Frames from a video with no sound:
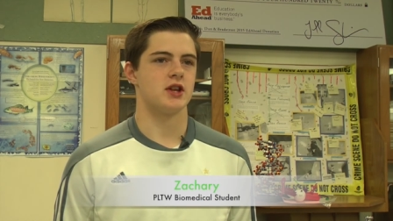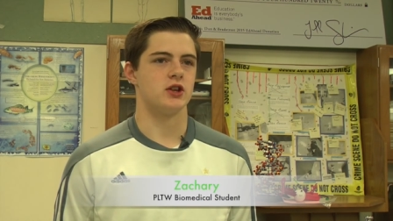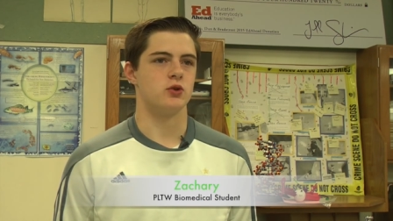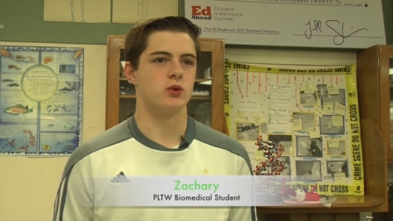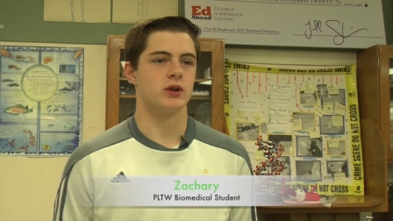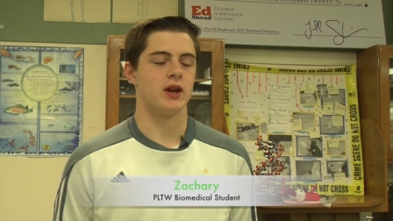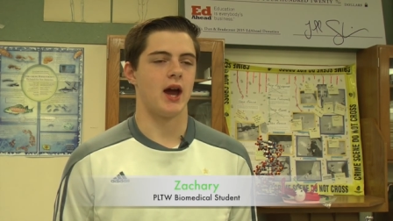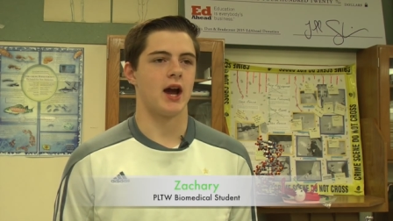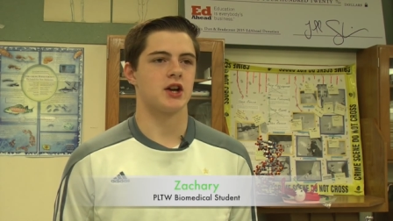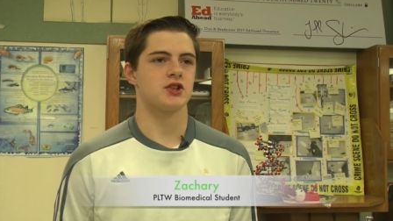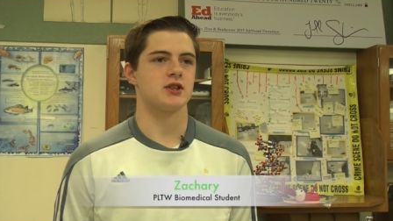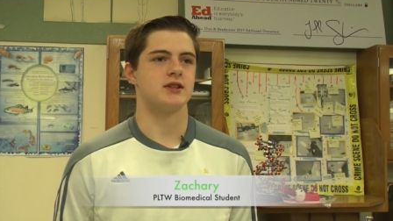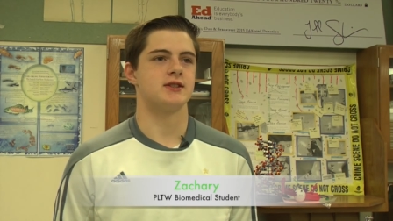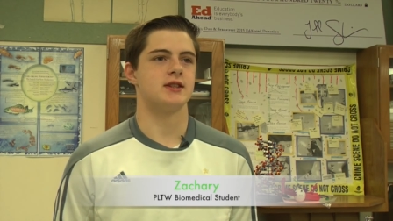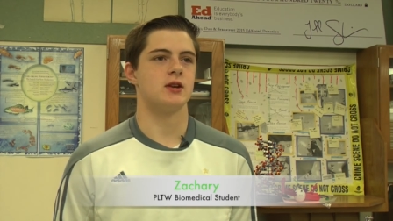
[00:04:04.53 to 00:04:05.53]
that you can
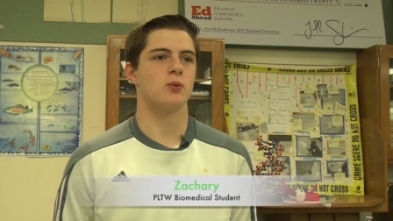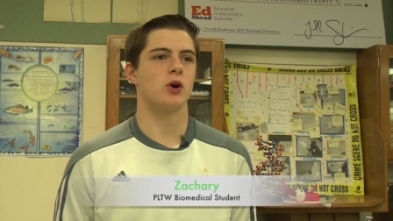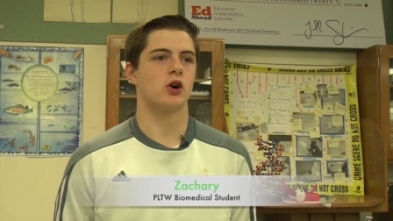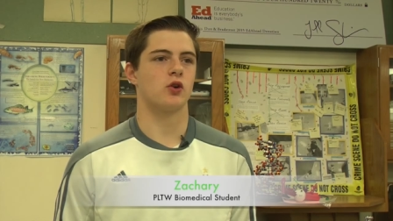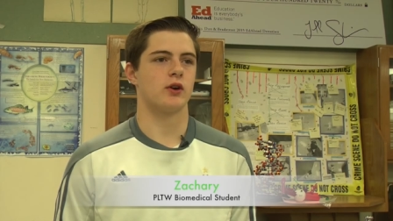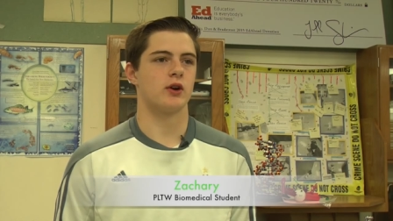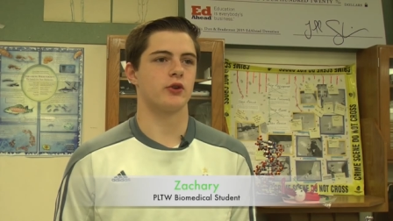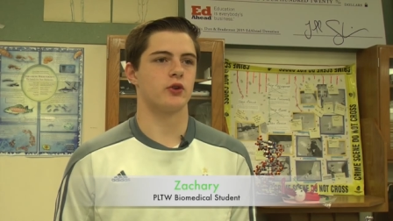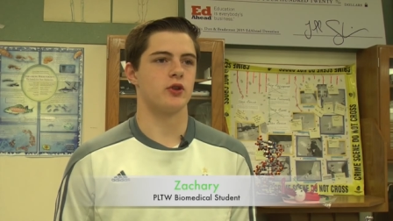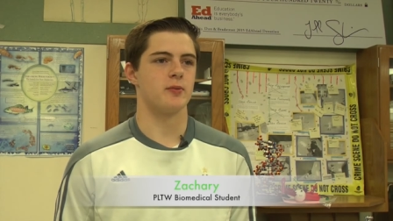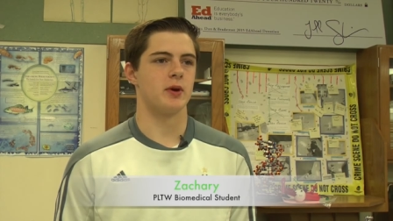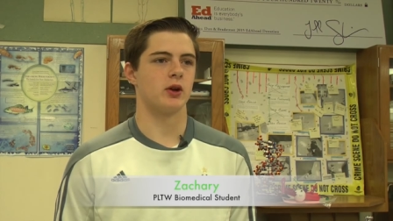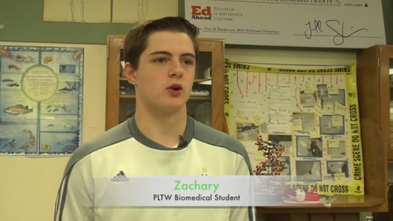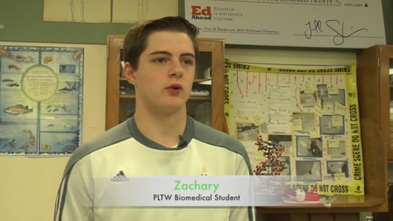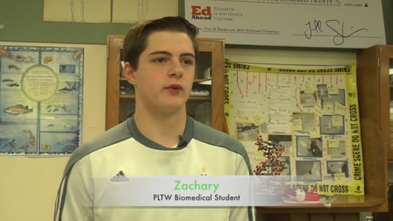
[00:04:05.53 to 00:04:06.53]
actually see what careers are in the
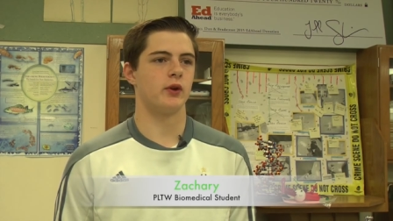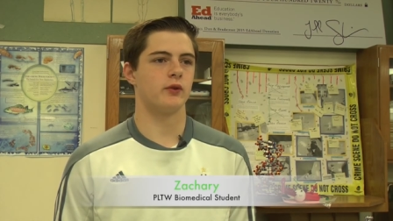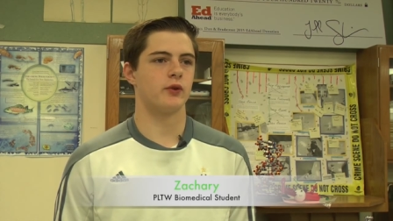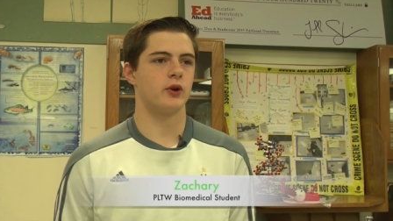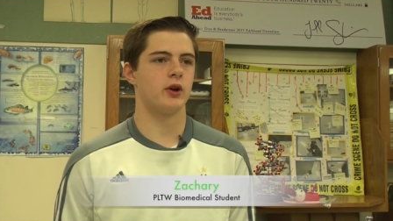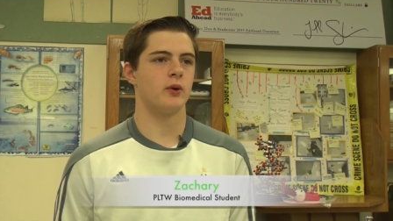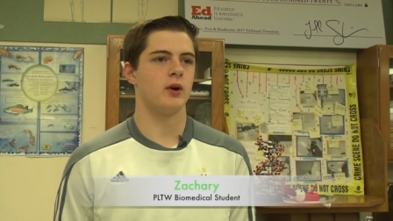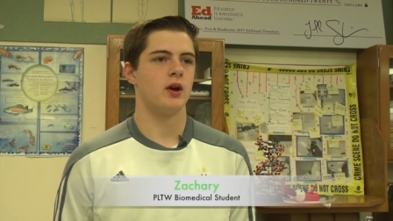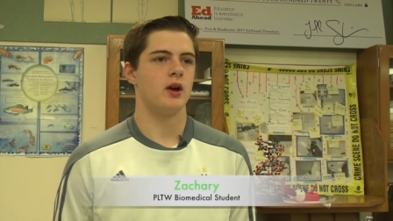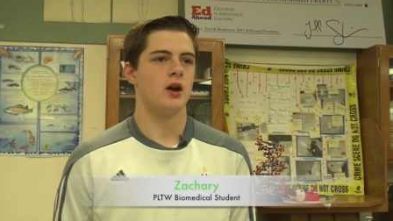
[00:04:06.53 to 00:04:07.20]
medical field for you